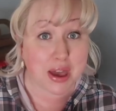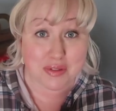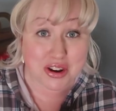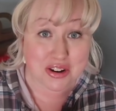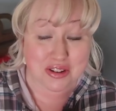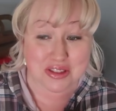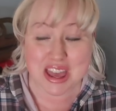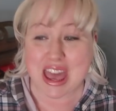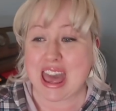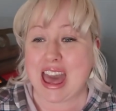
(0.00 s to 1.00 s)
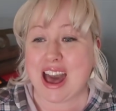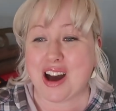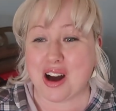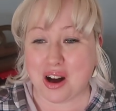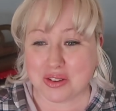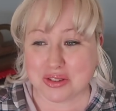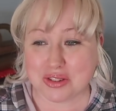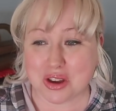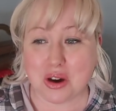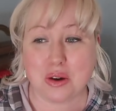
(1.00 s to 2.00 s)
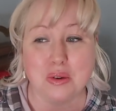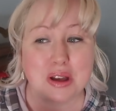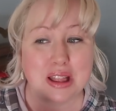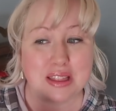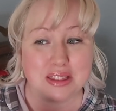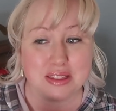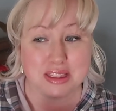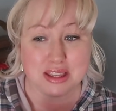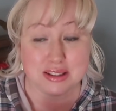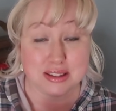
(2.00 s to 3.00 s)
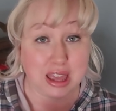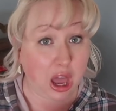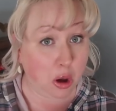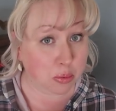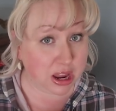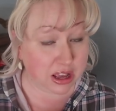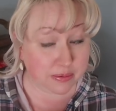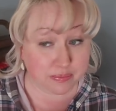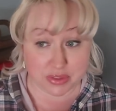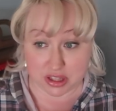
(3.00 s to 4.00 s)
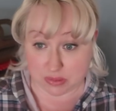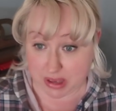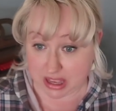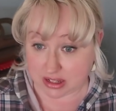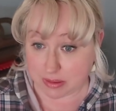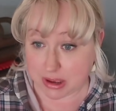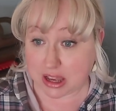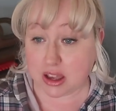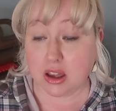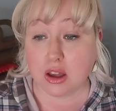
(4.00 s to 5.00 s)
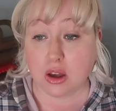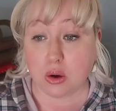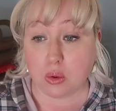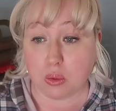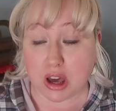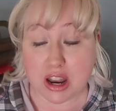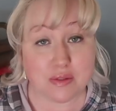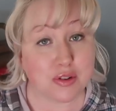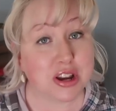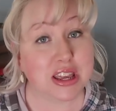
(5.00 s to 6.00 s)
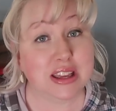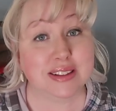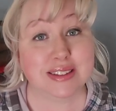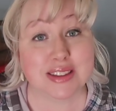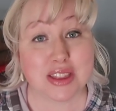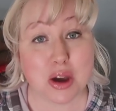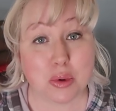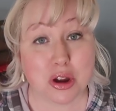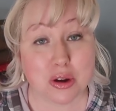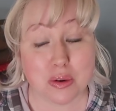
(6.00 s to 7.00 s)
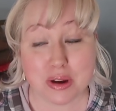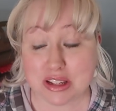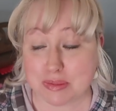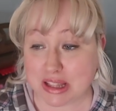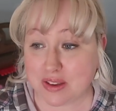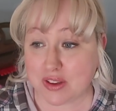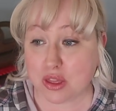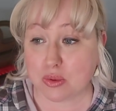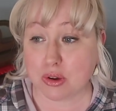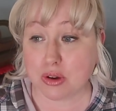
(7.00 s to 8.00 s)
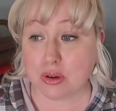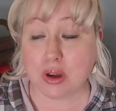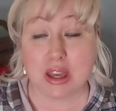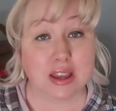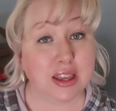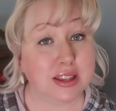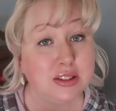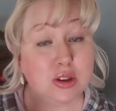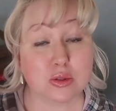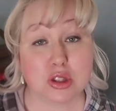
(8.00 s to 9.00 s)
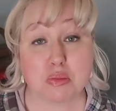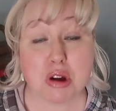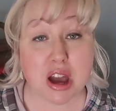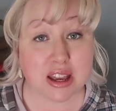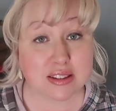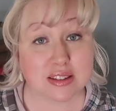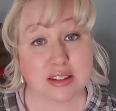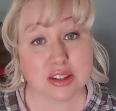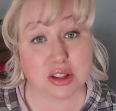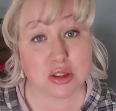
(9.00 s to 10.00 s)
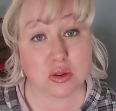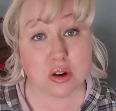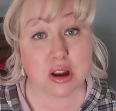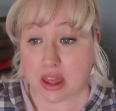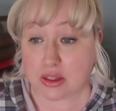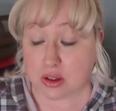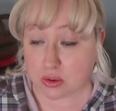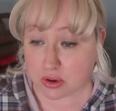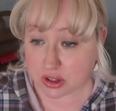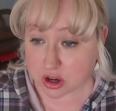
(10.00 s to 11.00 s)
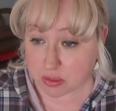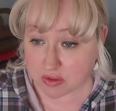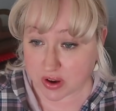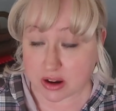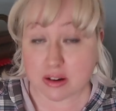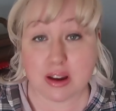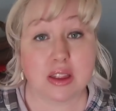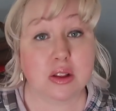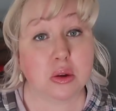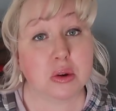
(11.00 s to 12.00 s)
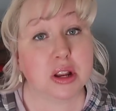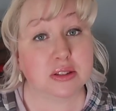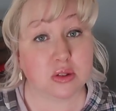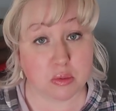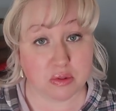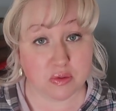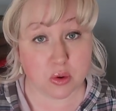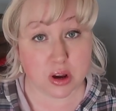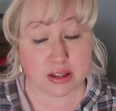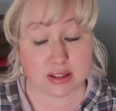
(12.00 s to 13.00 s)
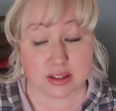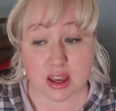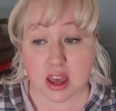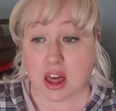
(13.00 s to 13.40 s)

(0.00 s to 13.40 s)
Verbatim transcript: heaven and earth. Also, this outbreak, this pandemic, whatever it is that we are going to be living through is no surprise to the Lord, and the Lord is our provider, and the Lord has gone before us.